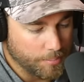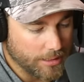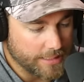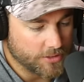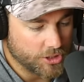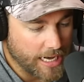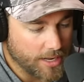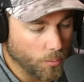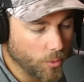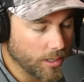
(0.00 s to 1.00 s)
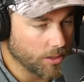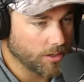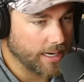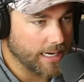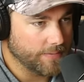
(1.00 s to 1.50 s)
I believe, Jacob
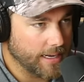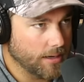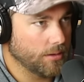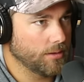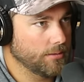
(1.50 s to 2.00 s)
Wheeler kind of had